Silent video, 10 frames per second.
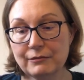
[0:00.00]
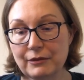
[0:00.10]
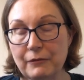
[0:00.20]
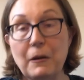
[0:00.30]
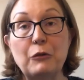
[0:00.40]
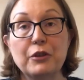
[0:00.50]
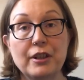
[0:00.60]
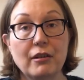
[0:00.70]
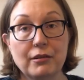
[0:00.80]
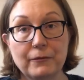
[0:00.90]
found the
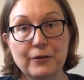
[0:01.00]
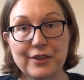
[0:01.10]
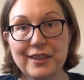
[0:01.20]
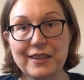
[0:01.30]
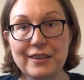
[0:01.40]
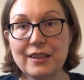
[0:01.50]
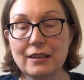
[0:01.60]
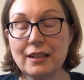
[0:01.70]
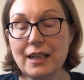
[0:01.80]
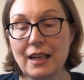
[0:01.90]
yarn first, essentially,
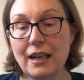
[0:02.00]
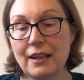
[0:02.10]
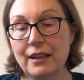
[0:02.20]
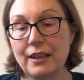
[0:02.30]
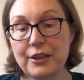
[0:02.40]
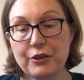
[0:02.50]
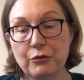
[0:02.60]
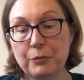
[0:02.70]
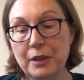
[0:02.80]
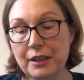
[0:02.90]
and then they
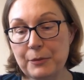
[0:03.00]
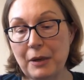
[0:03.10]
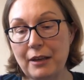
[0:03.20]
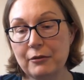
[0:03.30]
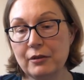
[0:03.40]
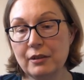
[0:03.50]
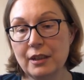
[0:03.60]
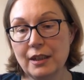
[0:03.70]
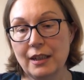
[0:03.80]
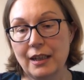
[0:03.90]
showed me this pattern,
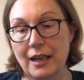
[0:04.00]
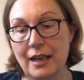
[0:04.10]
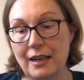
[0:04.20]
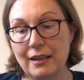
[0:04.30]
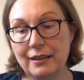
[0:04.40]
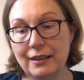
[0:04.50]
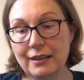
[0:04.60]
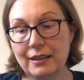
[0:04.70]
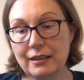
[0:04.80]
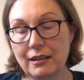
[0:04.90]

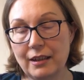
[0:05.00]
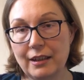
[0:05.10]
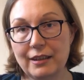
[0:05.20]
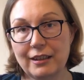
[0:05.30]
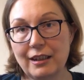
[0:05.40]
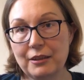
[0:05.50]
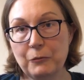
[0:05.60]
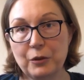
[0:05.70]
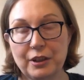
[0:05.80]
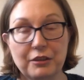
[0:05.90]
and I kind of
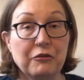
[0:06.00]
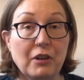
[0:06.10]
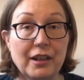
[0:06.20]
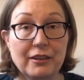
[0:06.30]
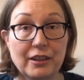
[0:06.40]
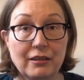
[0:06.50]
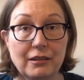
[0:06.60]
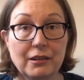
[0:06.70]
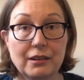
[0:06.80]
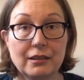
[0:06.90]
wanted to try the
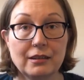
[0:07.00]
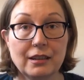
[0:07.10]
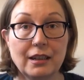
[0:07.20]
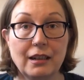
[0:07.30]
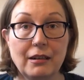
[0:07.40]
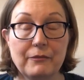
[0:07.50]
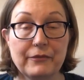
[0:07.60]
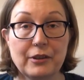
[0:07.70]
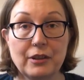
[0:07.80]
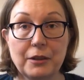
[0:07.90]
yarn
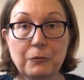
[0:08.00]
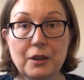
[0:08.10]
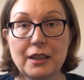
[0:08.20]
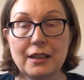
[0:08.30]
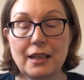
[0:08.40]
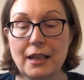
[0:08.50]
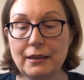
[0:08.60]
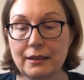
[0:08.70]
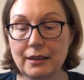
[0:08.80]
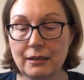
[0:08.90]
to knit with it,
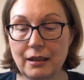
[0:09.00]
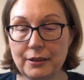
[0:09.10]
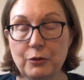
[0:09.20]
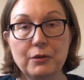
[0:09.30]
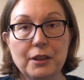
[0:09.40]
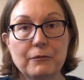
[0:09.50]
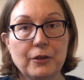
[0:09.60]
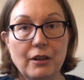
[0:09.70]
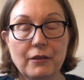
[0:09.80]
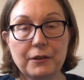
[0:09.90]
and I don't knit very
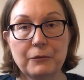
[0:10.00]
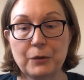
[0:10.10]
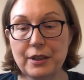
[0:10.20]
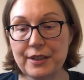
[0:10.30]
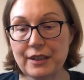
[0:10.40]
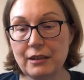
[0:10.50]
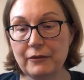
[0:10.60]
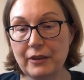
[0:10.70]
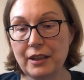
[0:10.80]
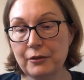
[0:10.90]
often with this kind of
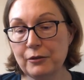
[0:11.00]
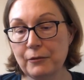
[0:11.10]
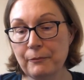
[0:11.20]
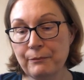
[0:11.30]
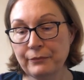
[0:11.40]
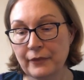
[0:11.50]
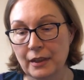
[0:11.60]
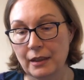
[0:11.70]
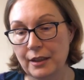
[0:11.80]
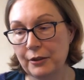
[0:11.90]
a thicker
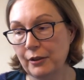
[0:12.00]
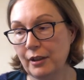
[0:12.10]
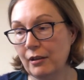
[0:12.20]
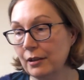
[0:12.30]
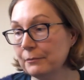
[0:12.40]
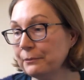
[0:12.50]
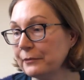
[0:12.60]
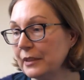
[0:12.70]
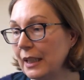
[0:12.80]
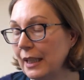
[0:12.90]
yarn.
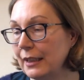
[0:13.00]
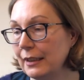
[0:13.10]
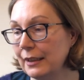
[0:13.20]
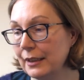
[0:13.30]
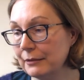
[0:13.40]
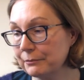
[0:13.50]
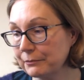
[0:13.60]
And